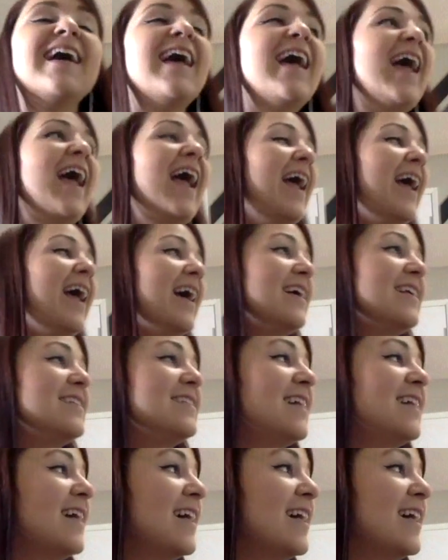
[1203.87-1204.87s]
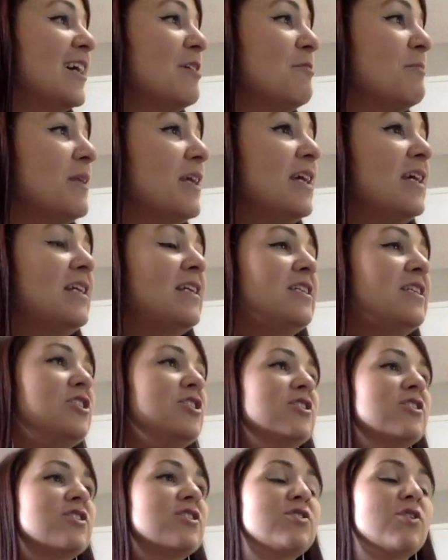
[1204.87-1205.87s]
And it's
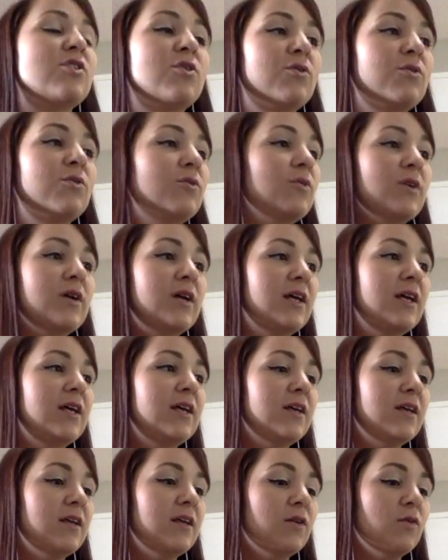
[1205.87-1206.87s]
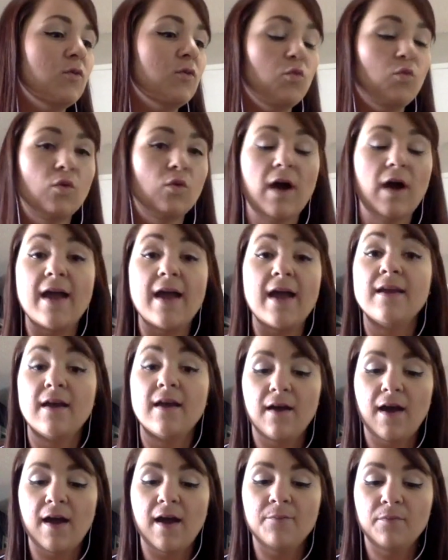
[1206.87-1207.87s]
just so,
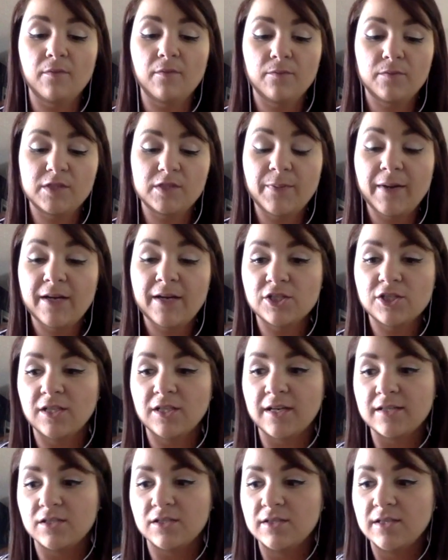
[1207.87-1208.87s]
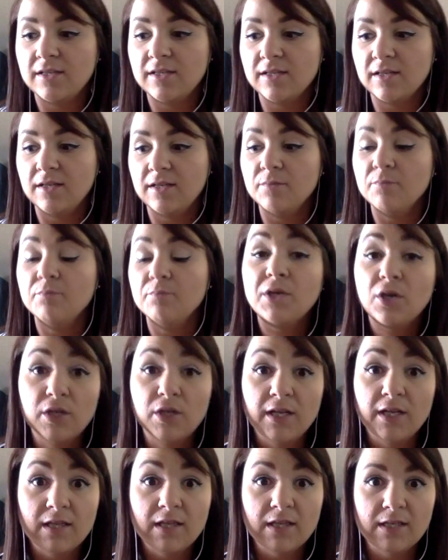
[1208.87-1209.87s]
I'm specialized in
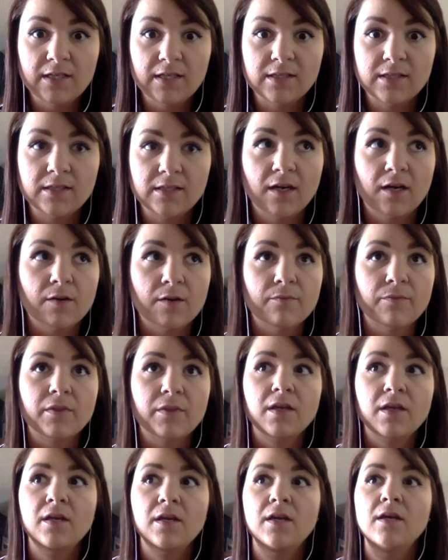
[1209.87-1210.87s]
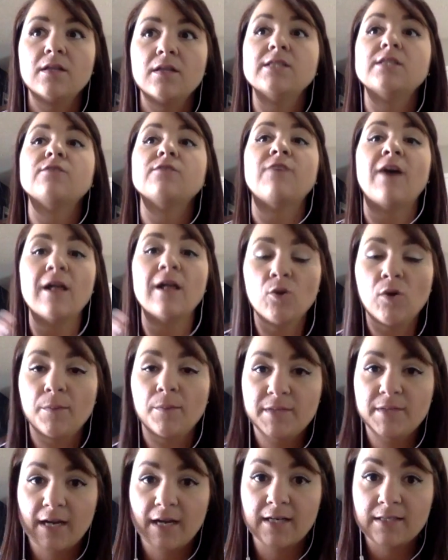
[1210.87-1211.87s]
building these
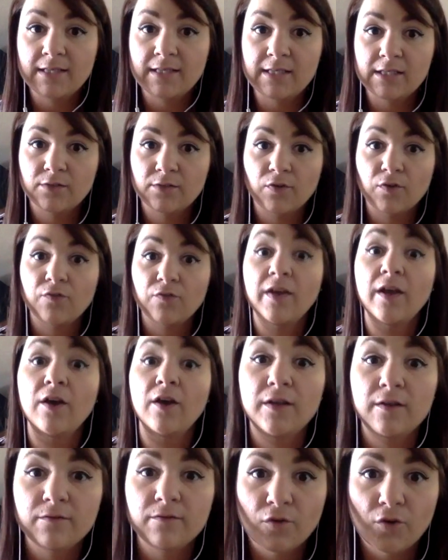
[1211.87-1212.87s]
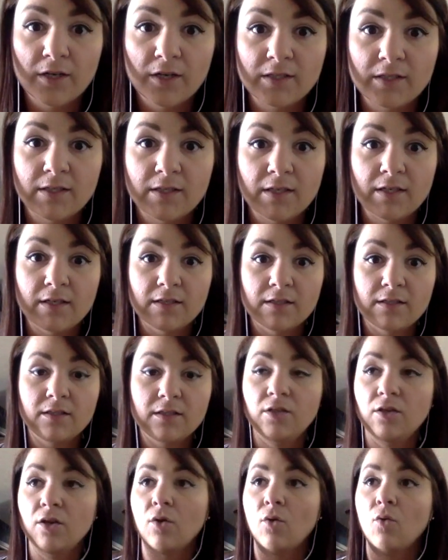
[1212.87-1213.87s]
follow-up techniques for failed invoices,
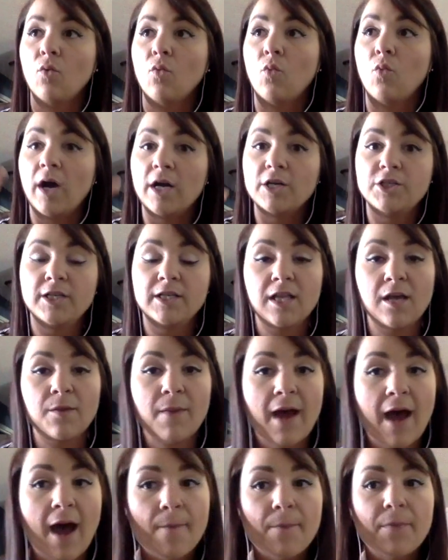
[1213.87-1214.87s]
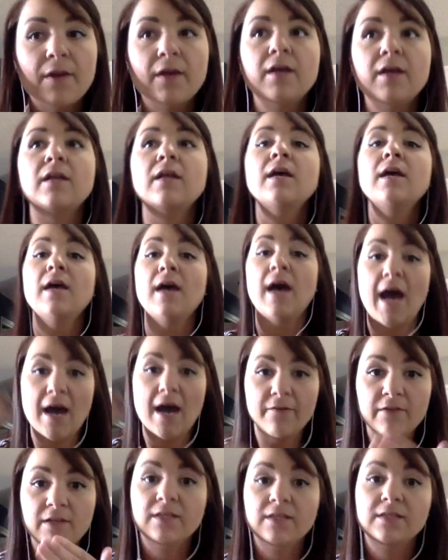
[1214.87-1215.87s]
you know, watching them happen,
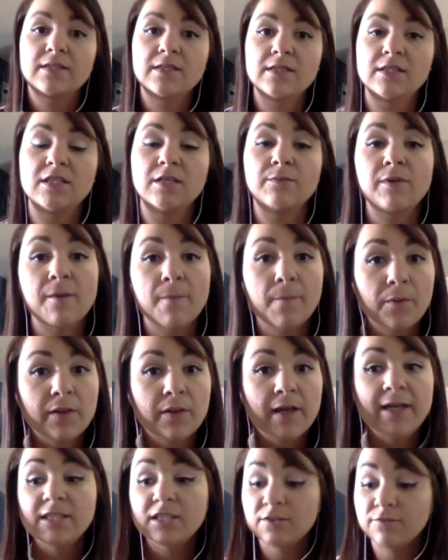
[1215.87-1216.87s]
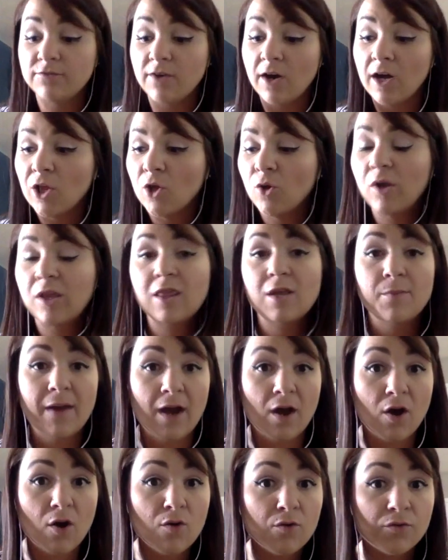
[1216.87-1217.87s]
having a system in place, following them
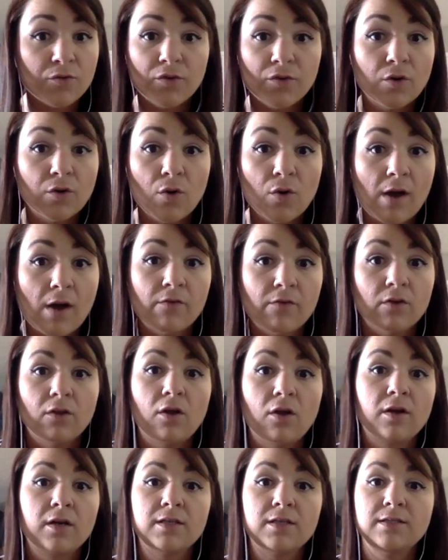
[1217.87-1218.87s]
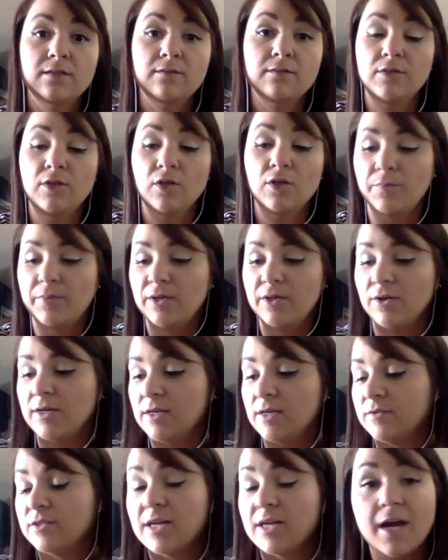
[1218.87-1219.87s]
out for however long the, you know,
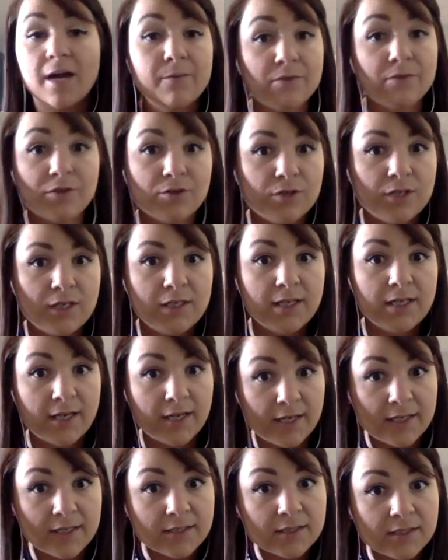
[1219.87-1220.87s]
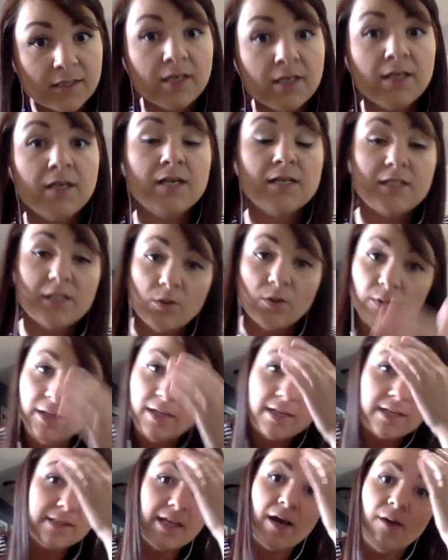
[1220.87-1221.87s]
period of time, 30 days until we
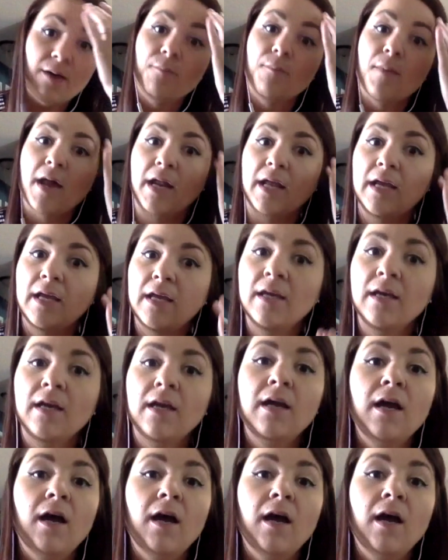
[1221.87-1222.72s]
get that money.